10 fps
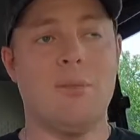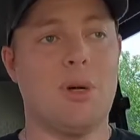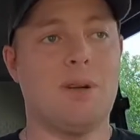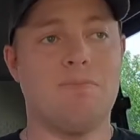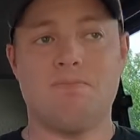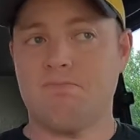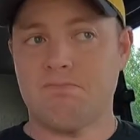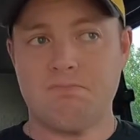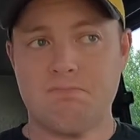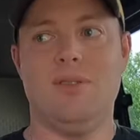But
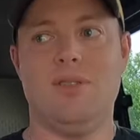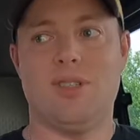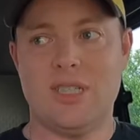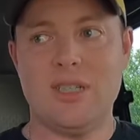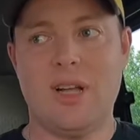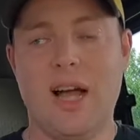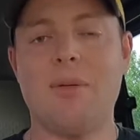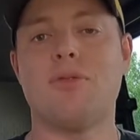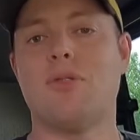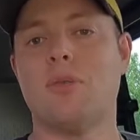still, I'm
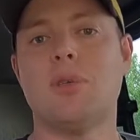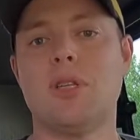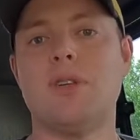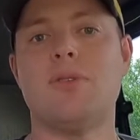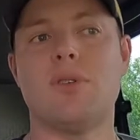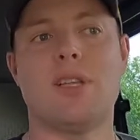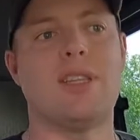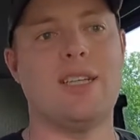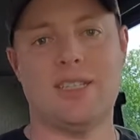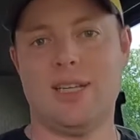a firm believer that
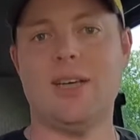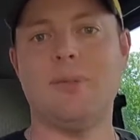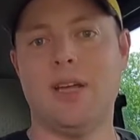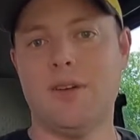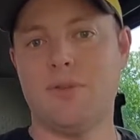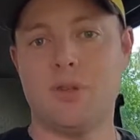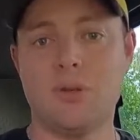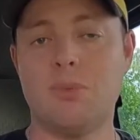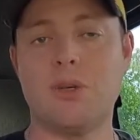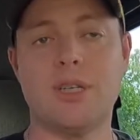that time and effort
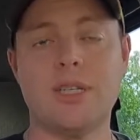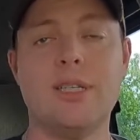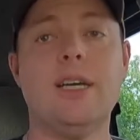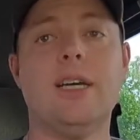you put in